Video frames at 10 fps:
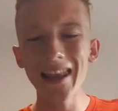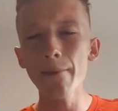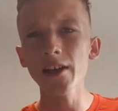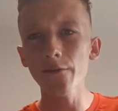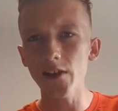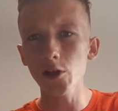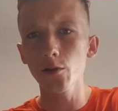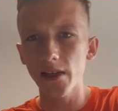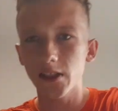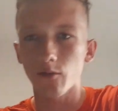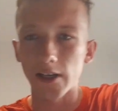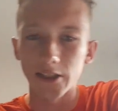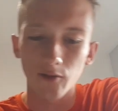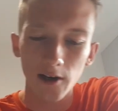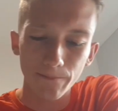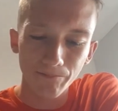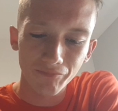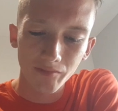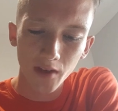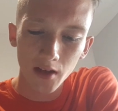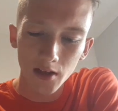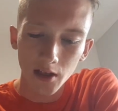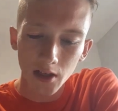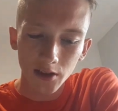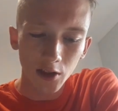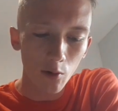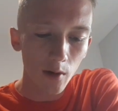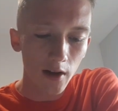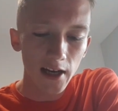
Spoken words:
let me give you this a read, right? So